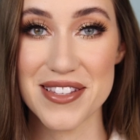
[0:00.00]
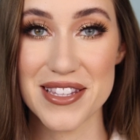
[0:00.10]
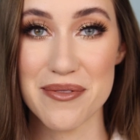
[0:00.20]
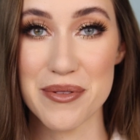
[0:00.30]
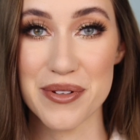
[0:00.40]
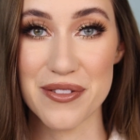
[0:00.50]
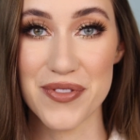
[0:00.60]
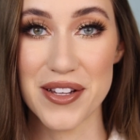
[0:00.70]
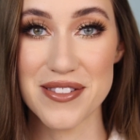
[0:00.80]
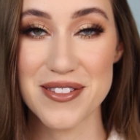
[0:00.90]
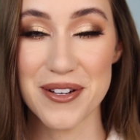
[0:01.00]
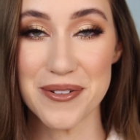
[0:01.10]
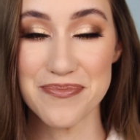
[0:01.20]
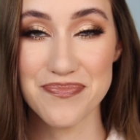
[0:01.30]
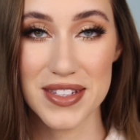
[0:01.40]
I think that'd be really fun.
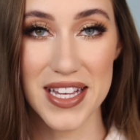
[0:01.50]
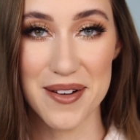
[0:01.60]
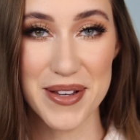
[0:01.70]
So yeah,